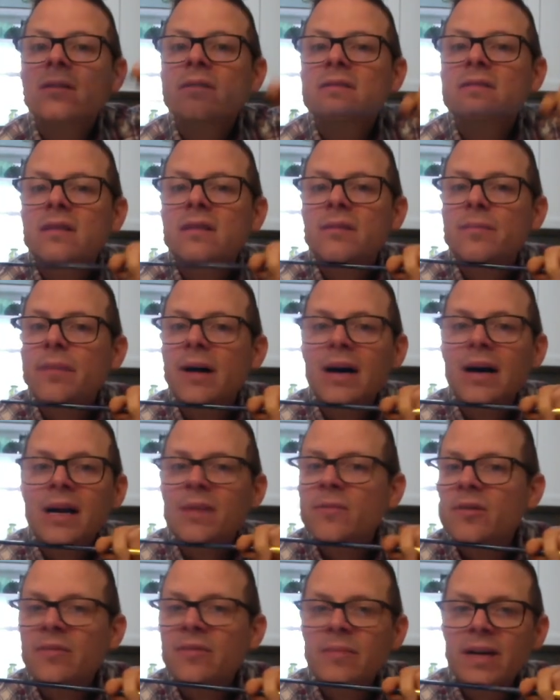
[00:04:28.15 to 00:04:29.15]
to the
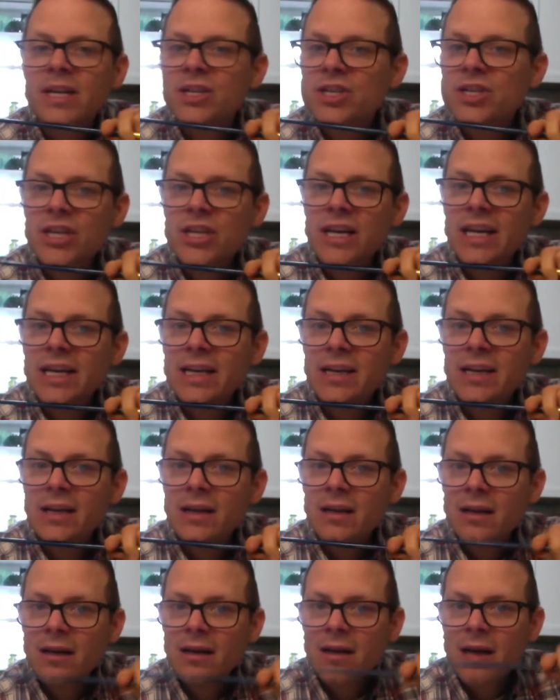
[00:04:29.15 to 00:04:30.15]
bottom of my chin,
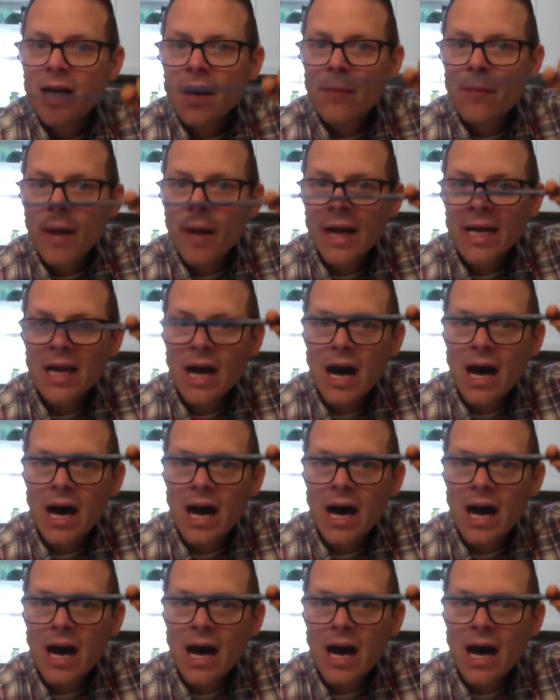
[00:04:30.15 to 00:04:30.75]
my